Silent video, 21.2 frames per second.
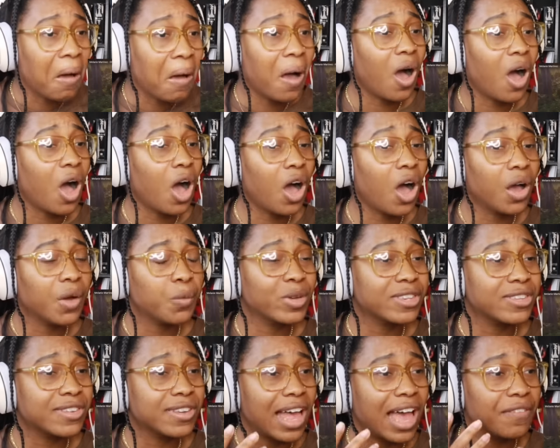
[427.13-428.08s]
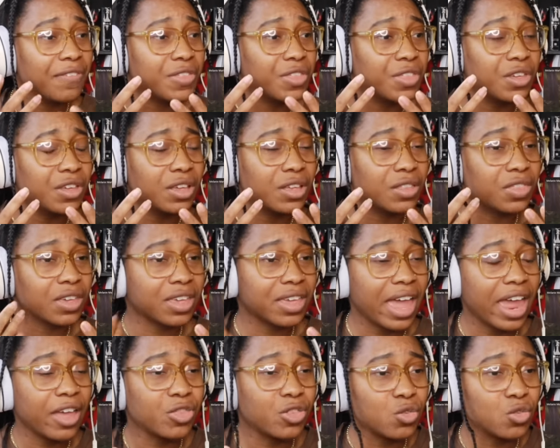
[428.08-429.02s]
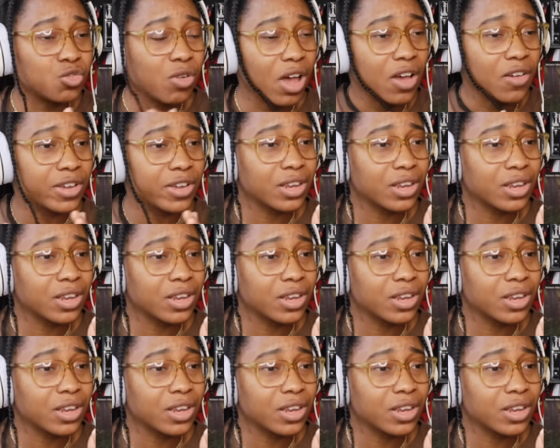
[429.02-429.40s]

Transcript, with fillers: Oh, we still have the K through 12